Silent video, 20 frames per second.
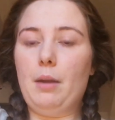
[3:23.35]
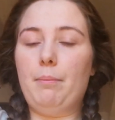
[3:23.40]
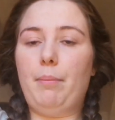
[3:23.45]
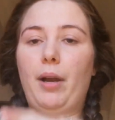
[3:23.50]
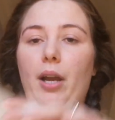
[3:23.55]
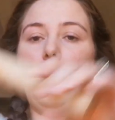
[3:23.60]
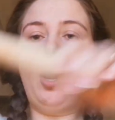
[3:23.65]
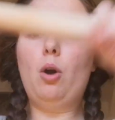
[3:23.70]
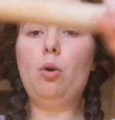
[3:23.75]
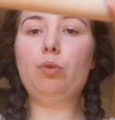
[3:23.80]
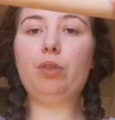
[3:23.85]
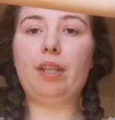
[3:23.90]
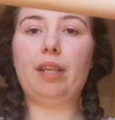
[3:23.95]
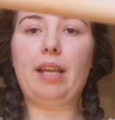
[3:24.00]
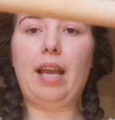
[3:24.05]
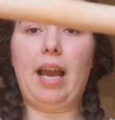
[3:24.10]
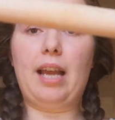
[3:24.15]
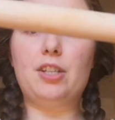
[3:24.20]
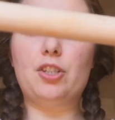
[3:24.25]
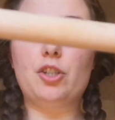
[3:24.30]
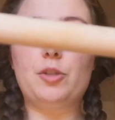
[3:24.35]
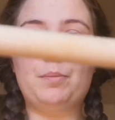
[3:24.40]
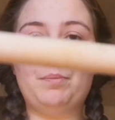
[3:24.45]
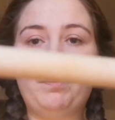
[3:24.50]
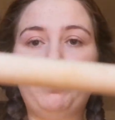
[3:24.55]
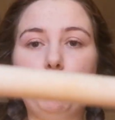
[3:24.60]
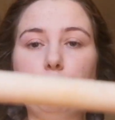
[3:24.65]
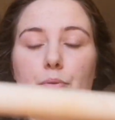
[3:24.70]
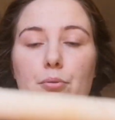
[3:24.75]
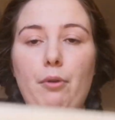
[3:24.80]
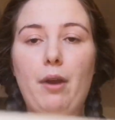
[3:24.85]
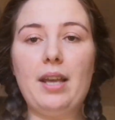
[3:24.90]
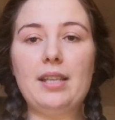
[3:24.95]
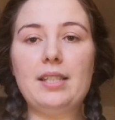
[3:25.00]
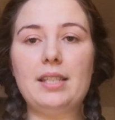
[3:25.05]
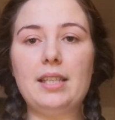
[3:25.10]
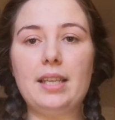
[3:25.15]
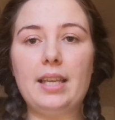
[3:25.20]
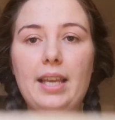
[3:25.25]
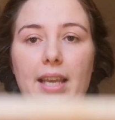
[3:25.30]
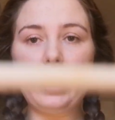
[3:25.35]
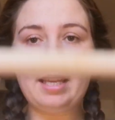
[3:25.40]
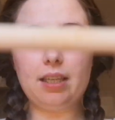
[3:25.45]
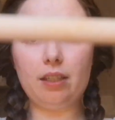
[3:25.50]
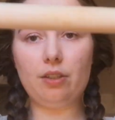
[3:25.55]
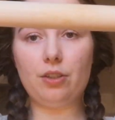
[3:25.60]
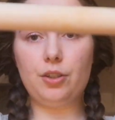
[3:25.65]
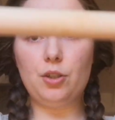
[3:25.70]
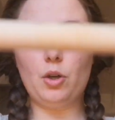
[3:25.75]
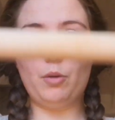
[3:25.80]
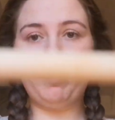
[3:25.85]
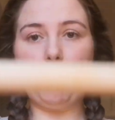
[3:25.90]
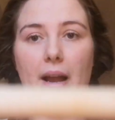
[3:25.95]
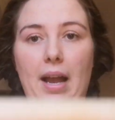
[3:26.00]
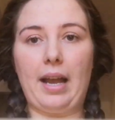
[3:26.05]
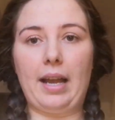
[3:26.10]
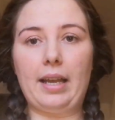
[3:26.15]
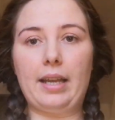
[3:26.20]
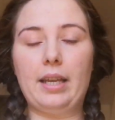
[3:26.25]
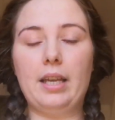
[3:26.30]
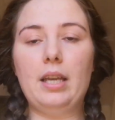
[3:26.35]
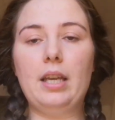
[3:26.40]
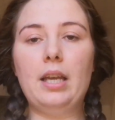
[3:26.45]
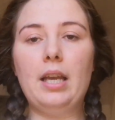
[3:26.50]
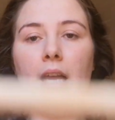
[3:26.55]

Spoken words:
by holding it and just pressing it into your back